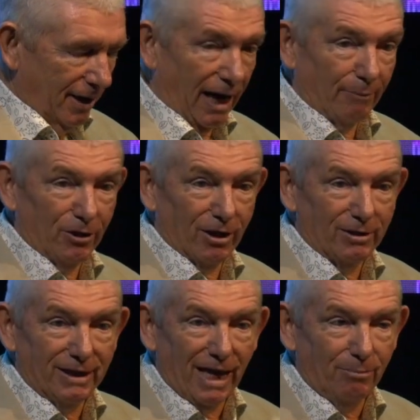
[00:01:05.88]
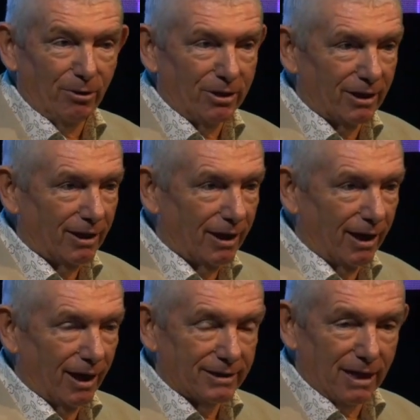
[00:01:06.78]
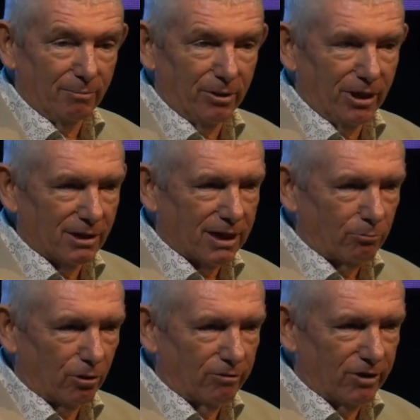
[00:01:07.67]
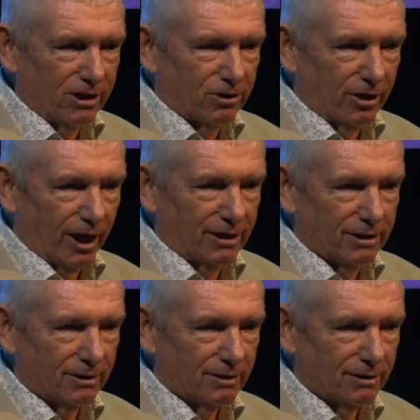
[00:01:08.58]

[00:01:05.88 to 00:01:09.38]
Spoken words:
Has anybody else had one of these tonight?